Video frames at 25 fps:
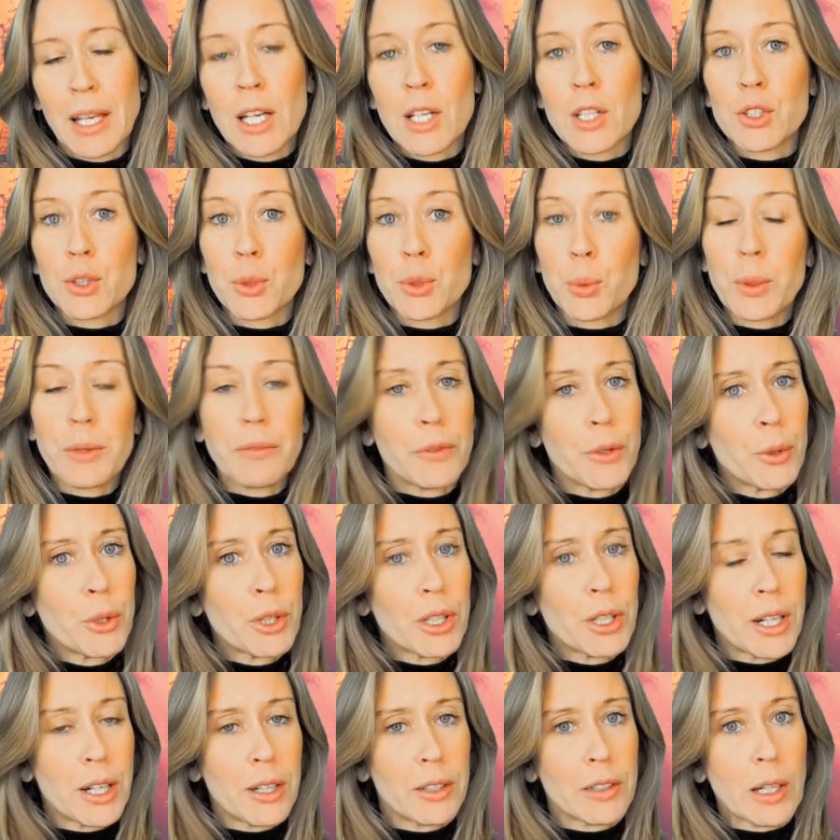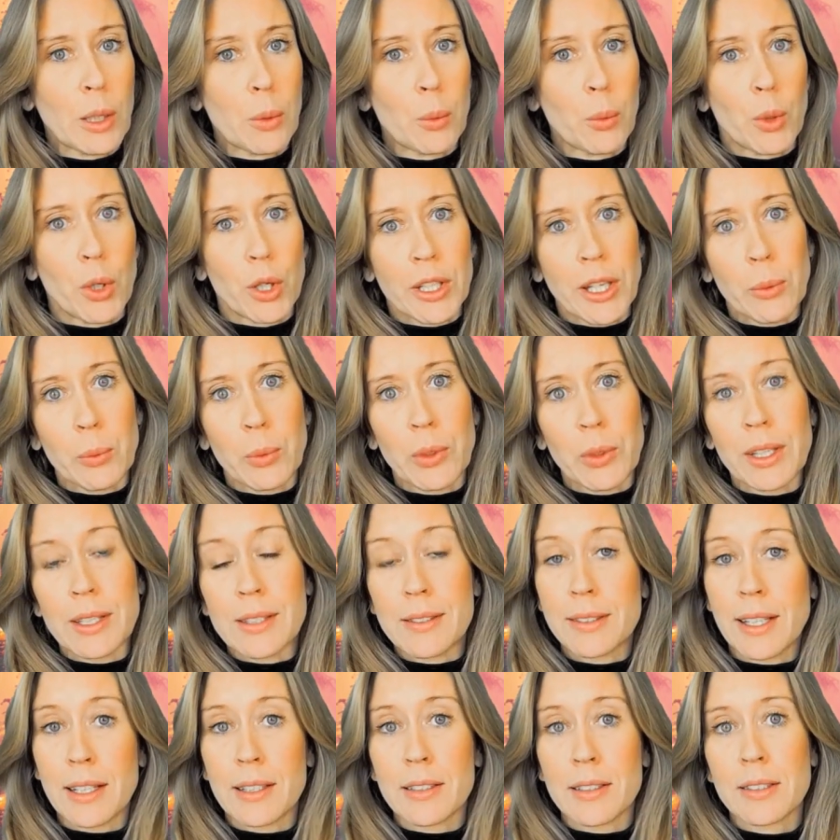So, if you're currently working within
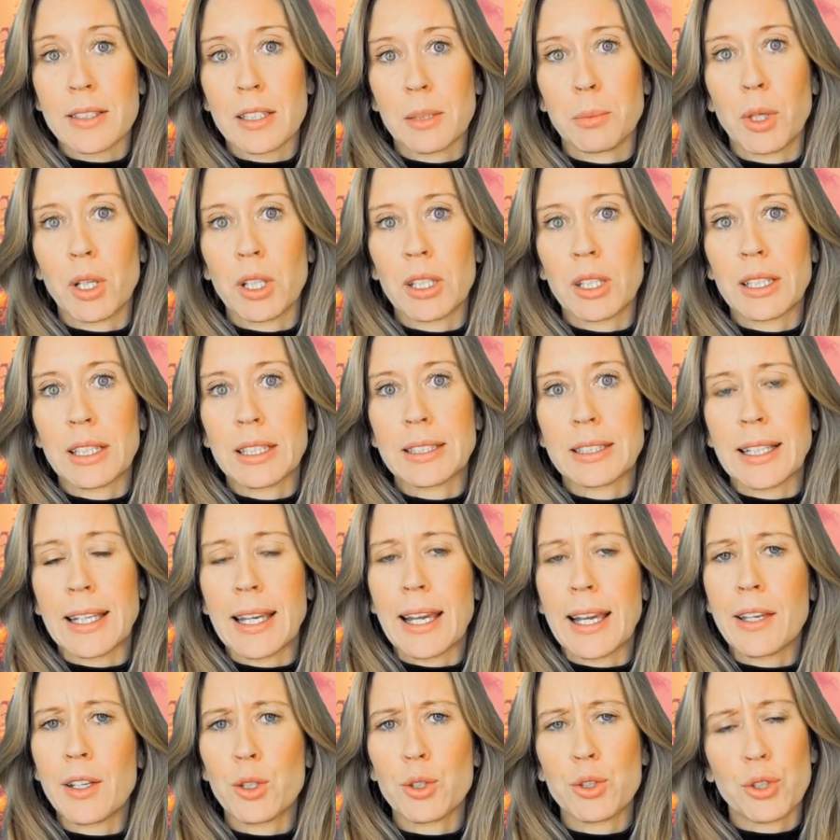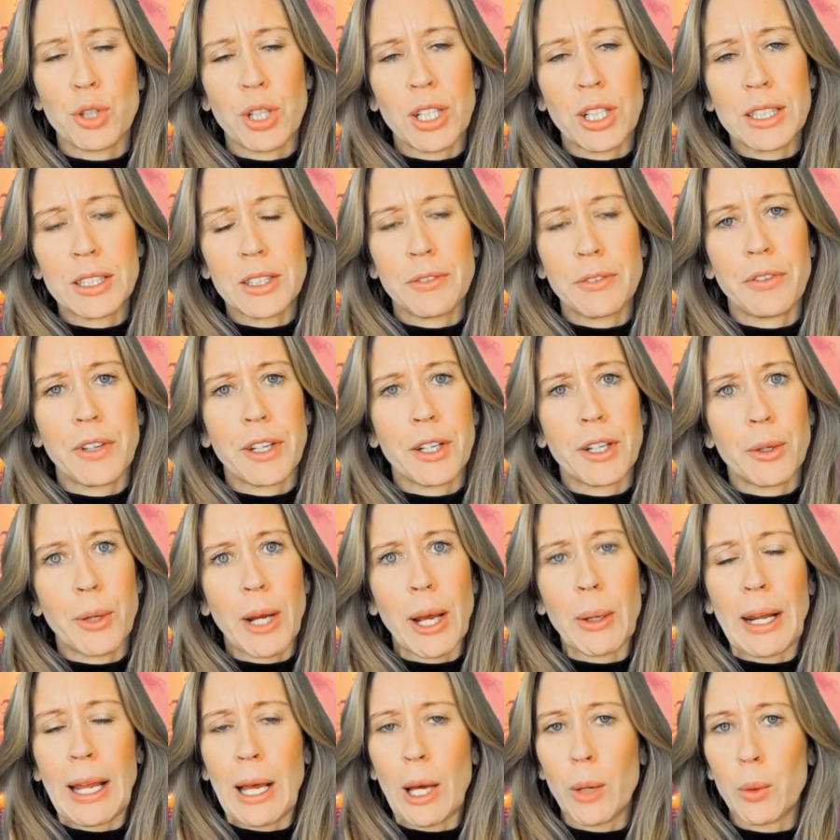sales and marketing and you're trying to figure
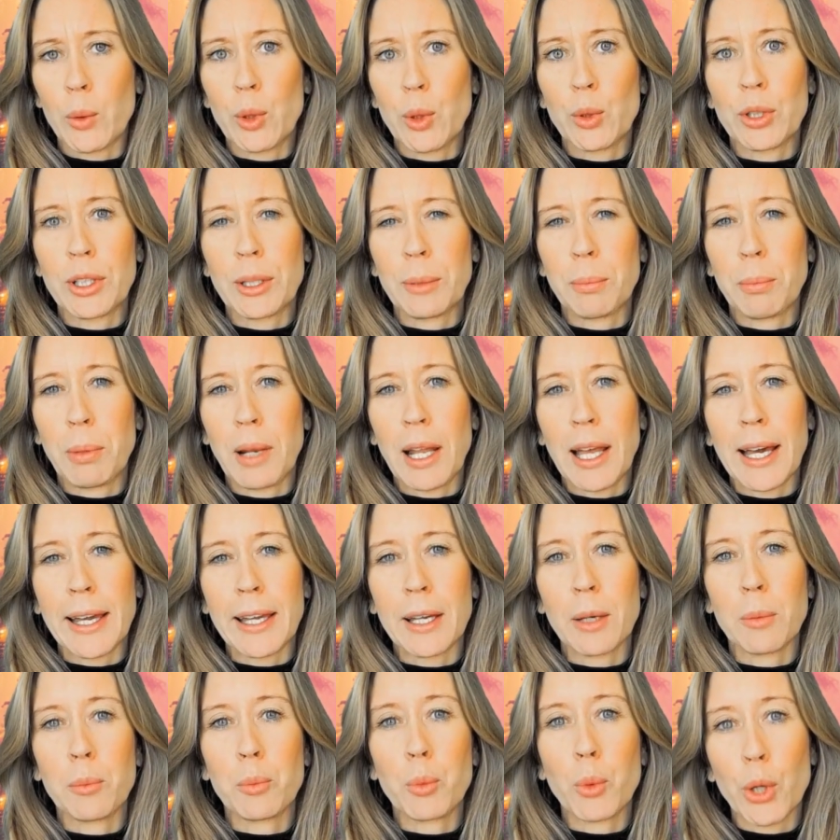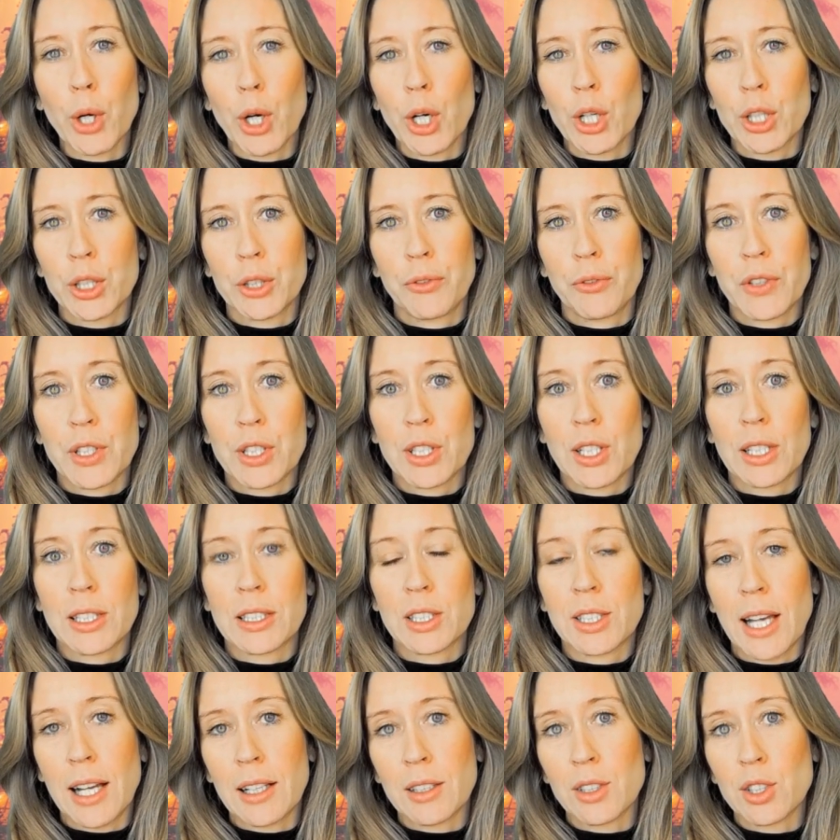out how you can apply more artificial
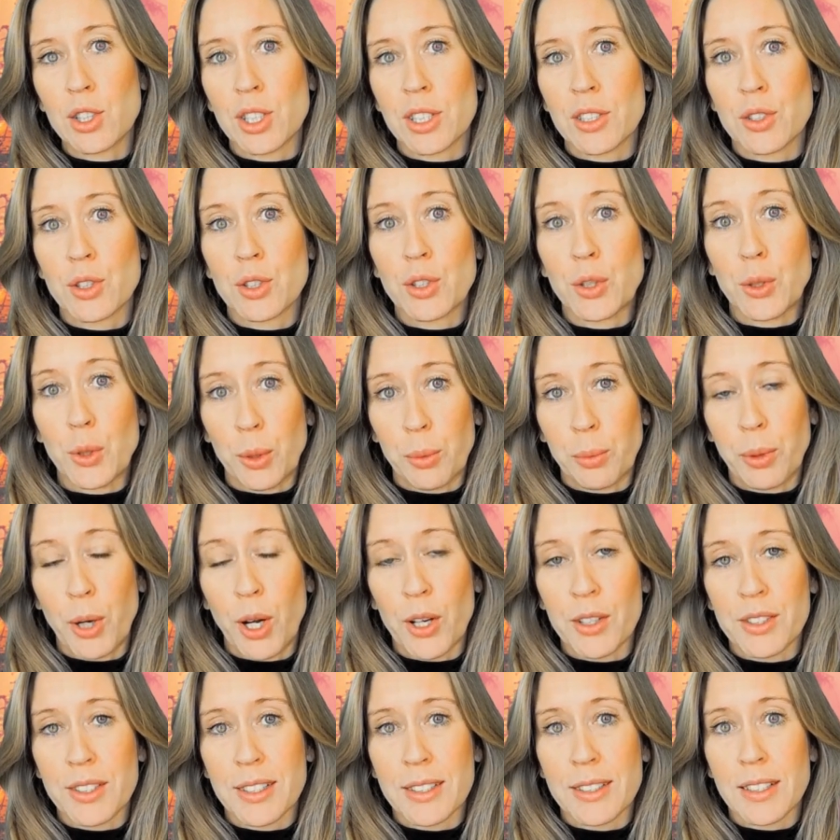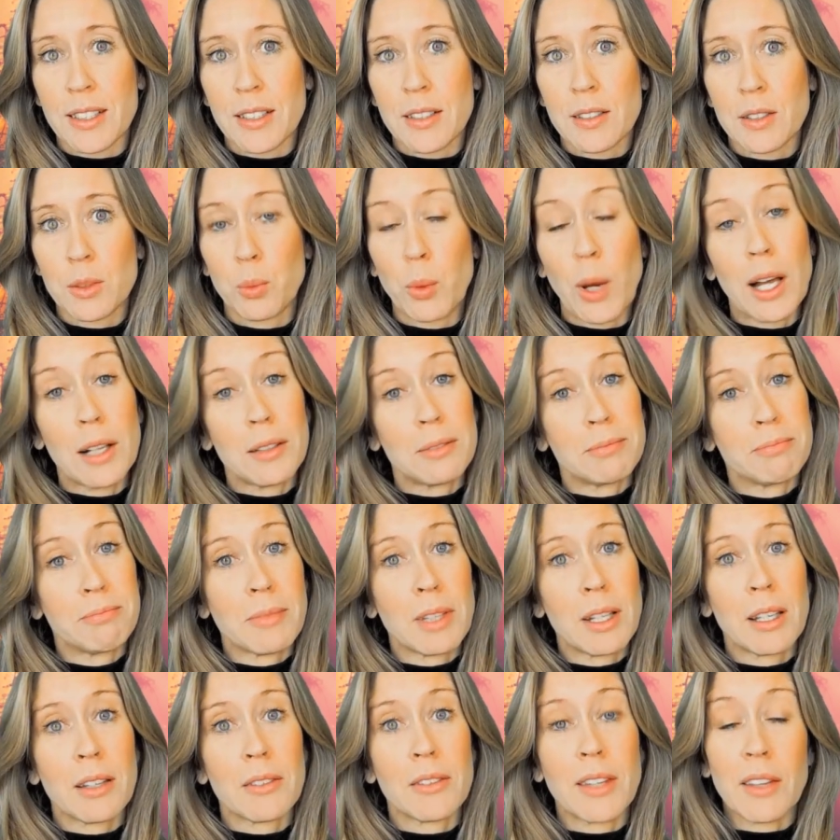intelligence to your processes, well,
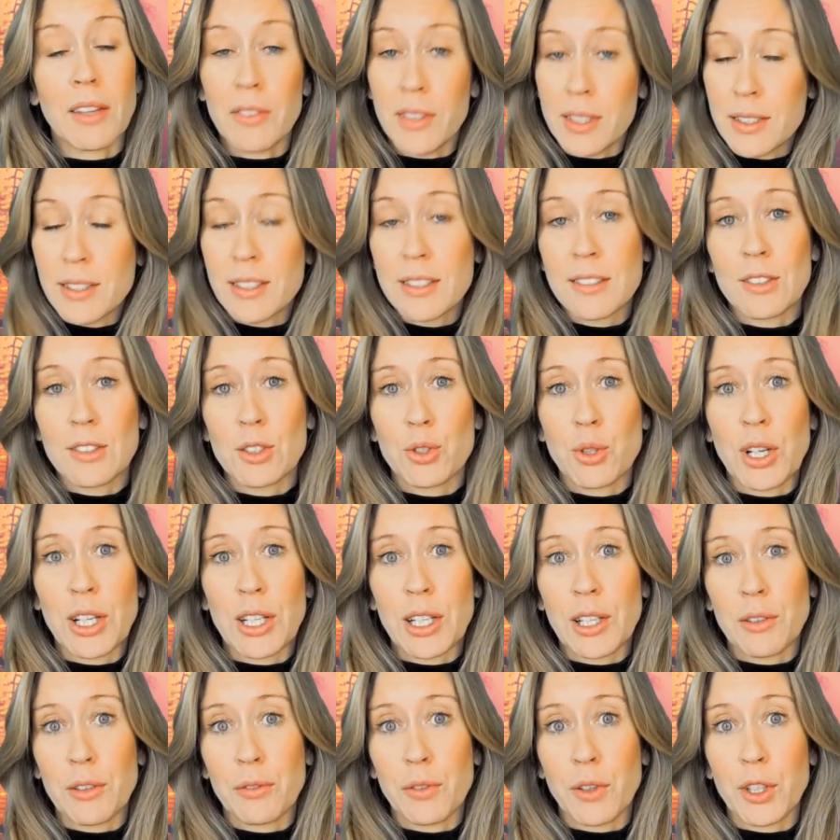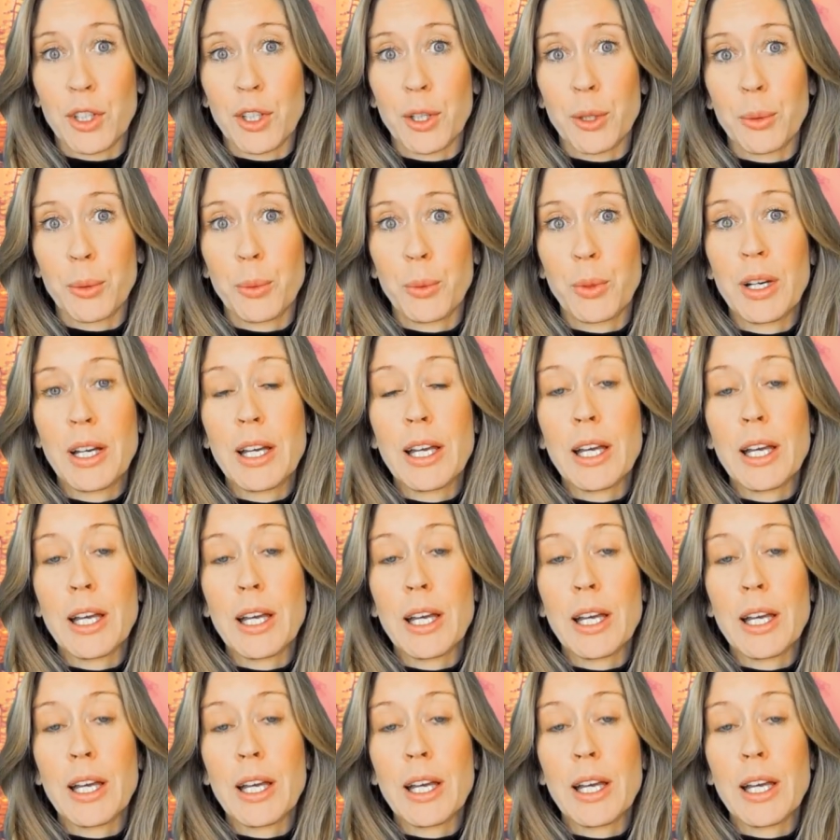then this is the training for you.